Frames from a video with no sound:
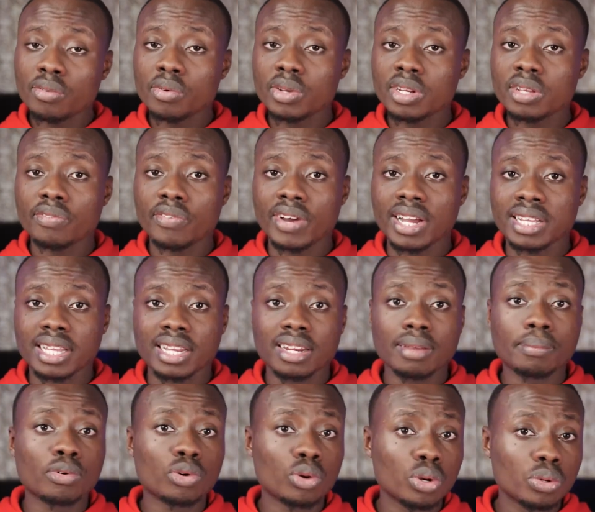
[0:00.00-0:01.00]
with the fact that the
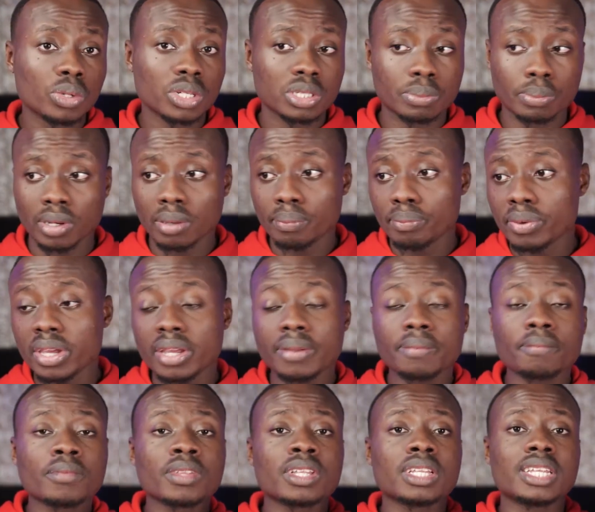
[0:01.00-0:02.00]
road was bumpy,
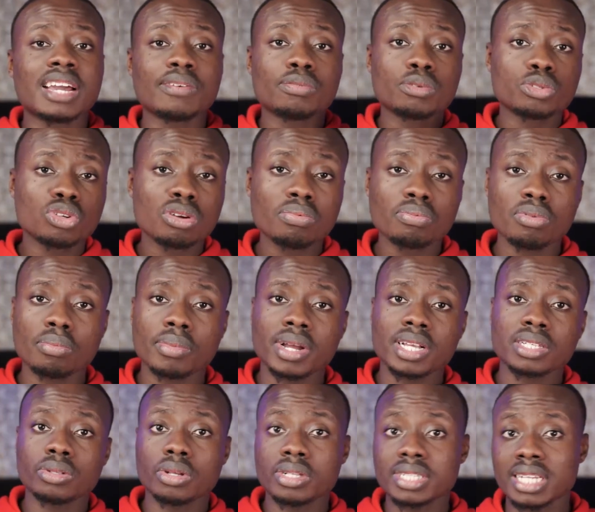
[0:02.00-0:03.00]
the iPhone 12 Pro Max
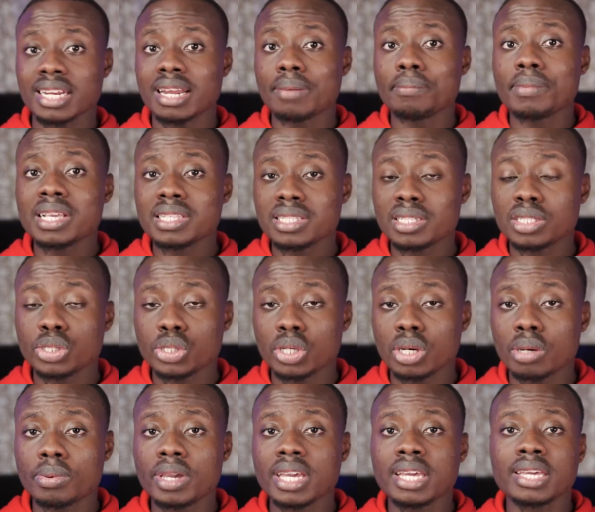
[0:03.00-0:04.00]
does an amazing
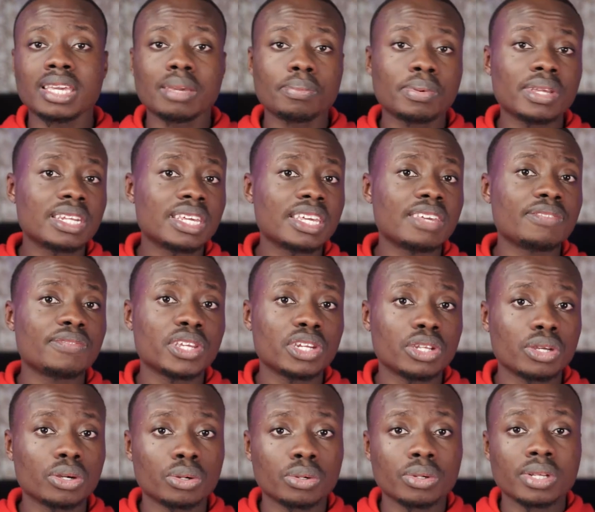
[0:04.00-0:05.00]
job in keeping the
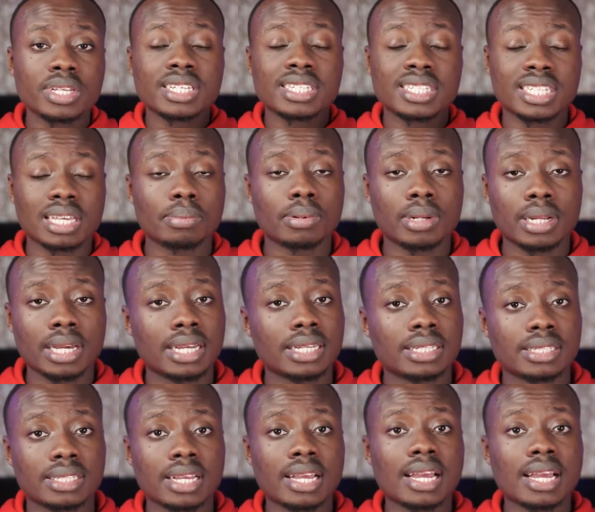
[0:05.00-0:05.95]
video stabilized.